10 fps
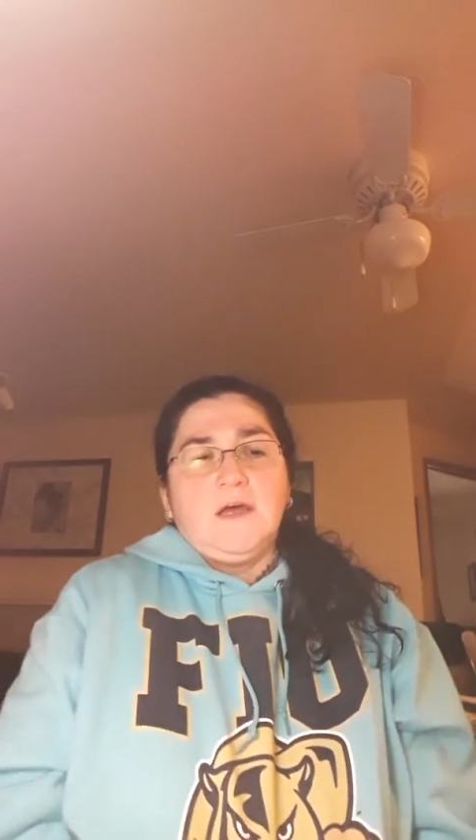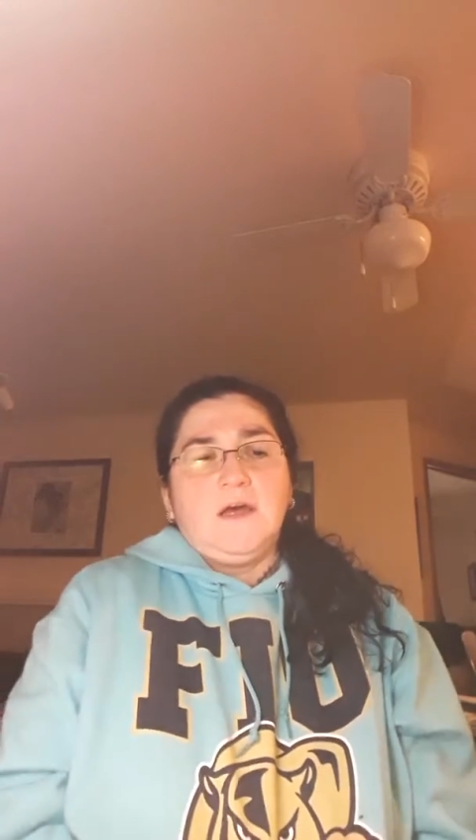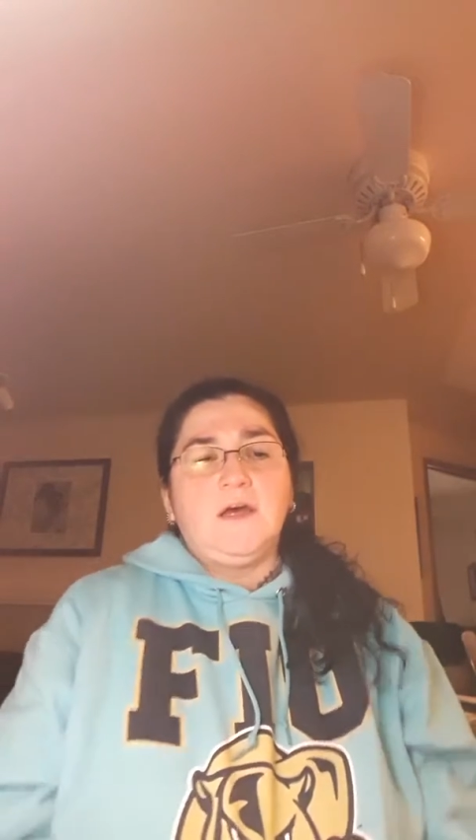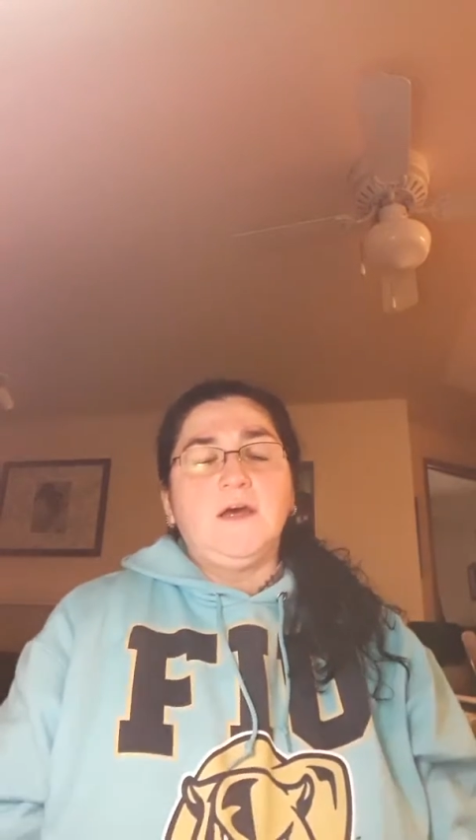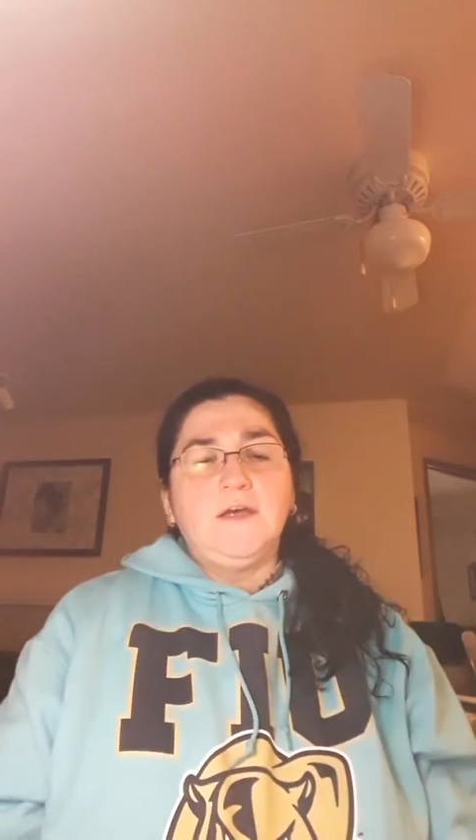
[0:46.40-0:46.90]

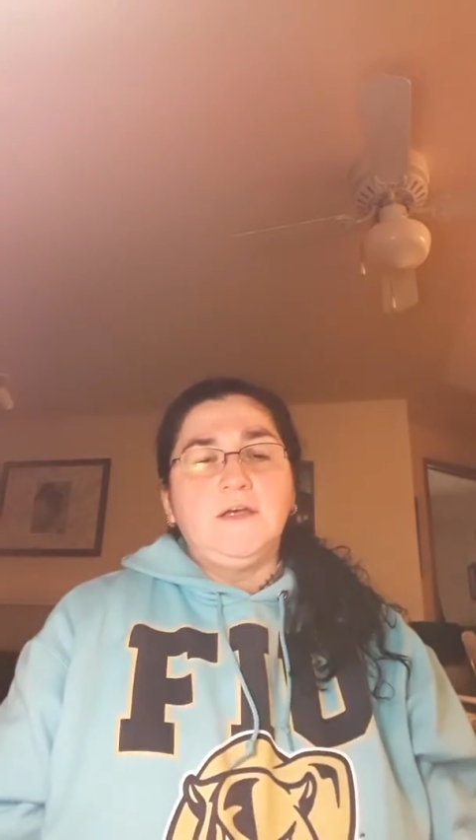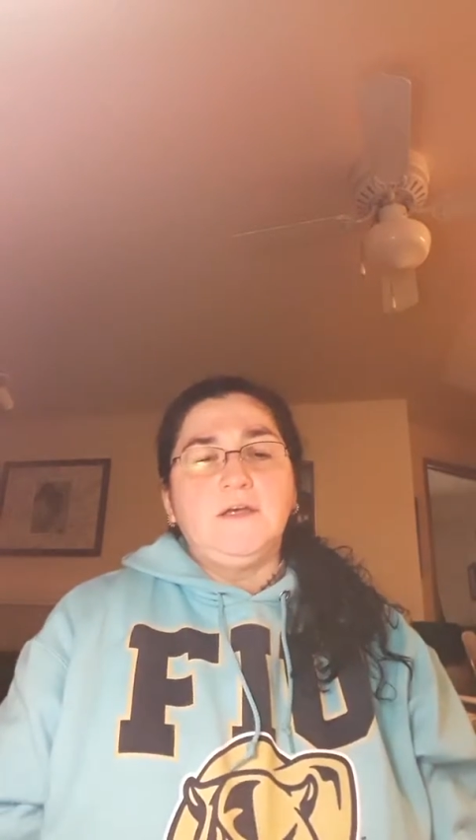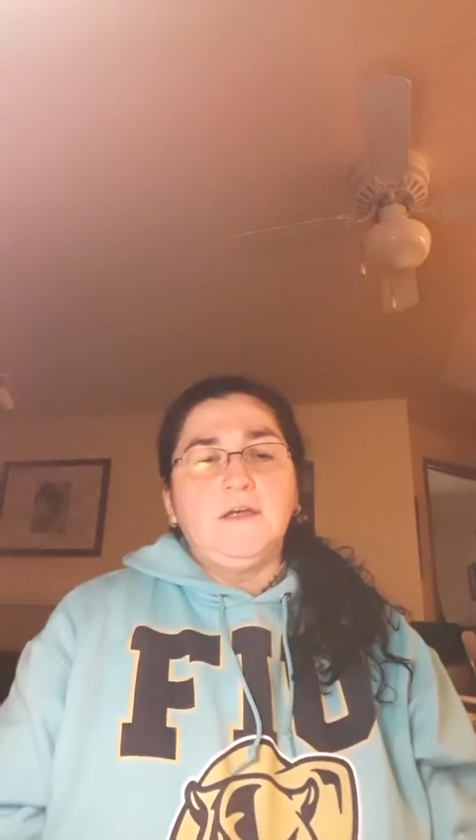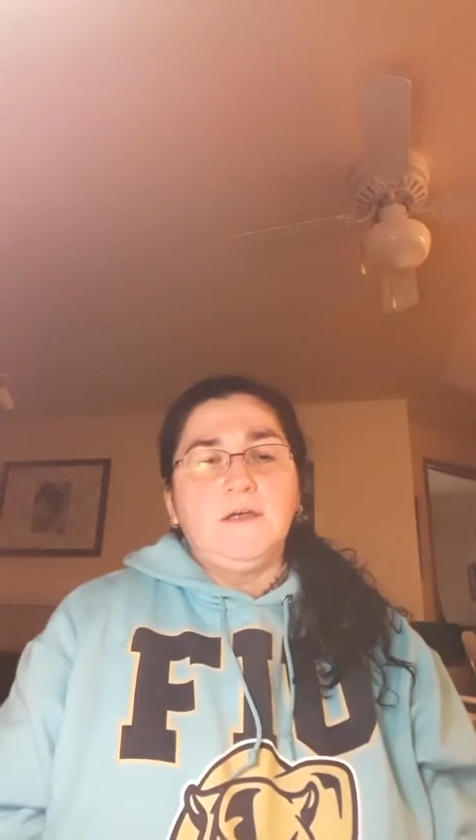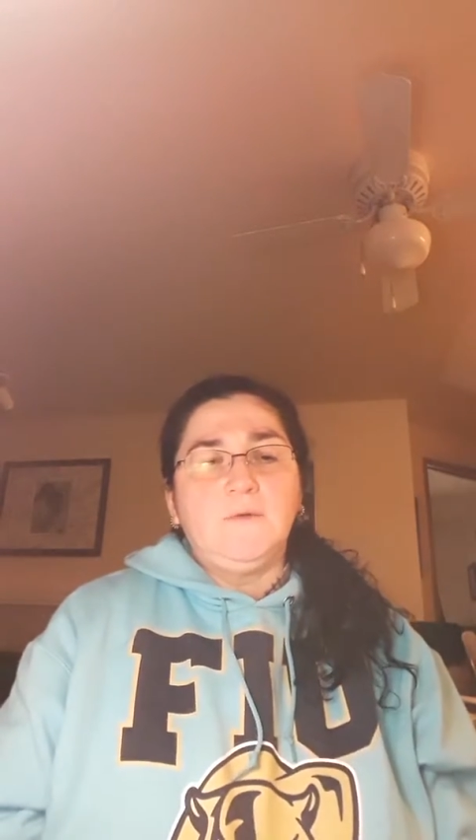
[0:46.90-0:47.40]

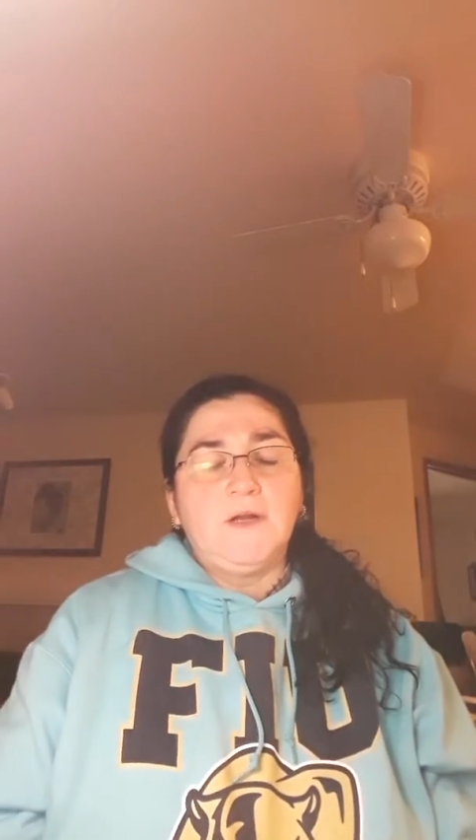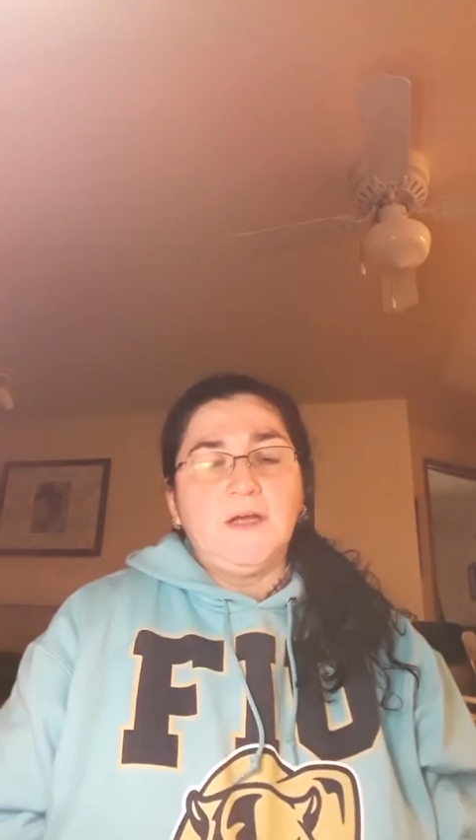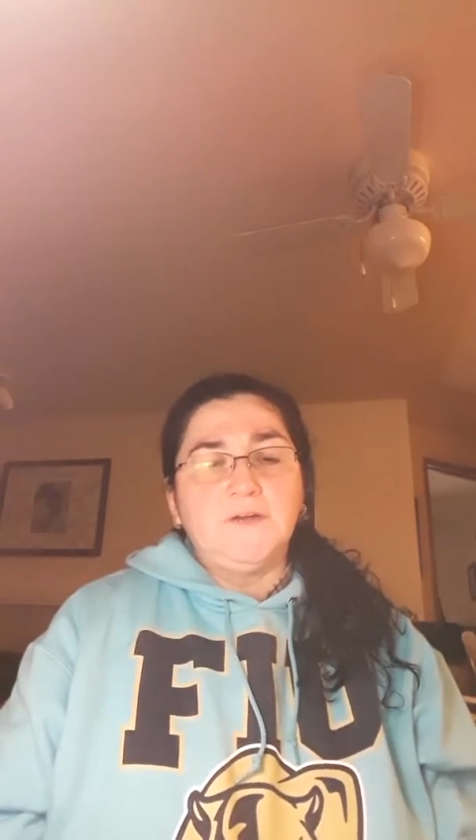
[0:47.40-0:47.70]
I what I